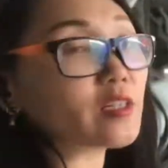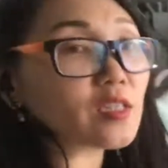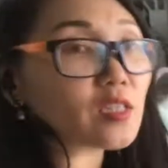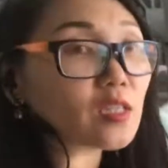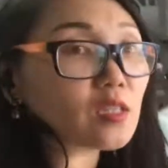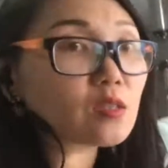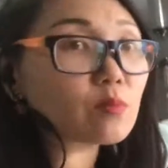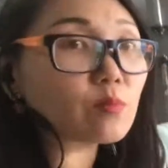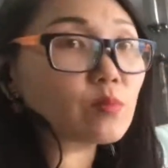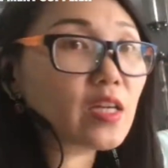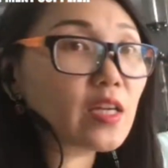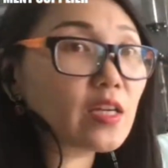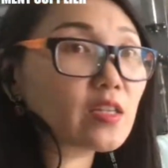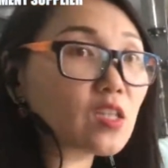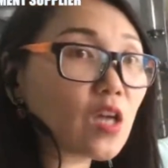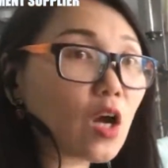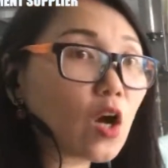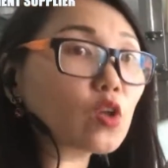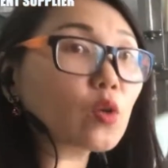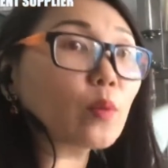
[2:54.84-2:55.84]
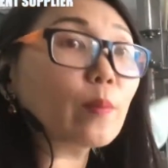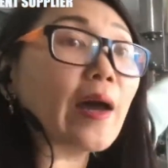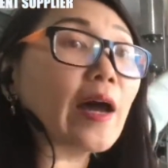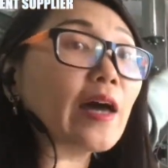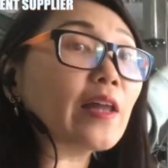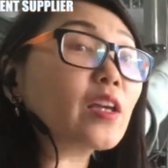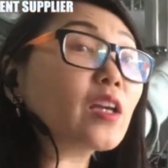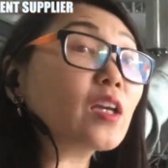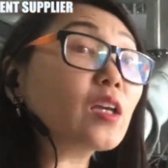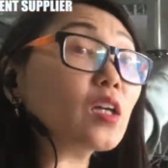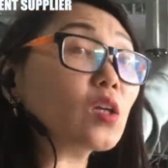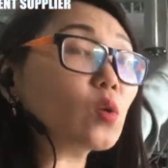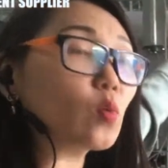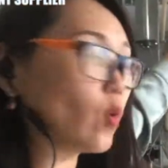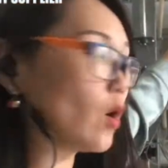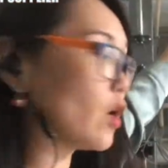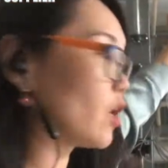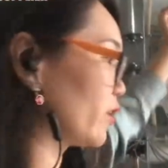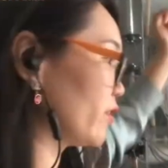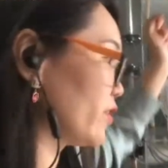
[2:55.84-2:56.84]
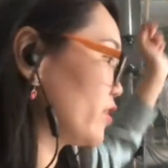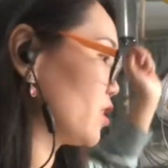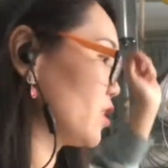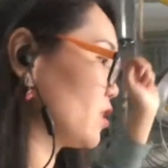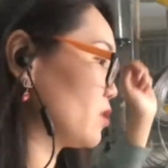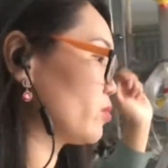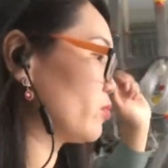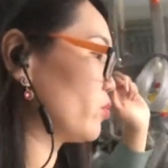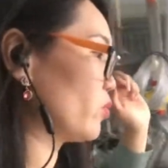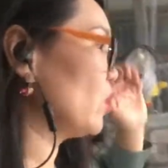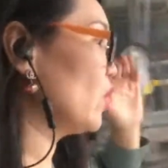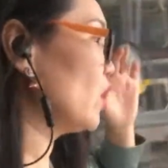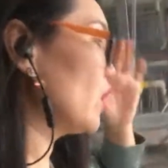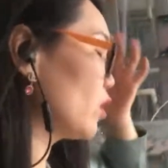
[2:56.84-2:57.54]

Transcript: system is automatic water system.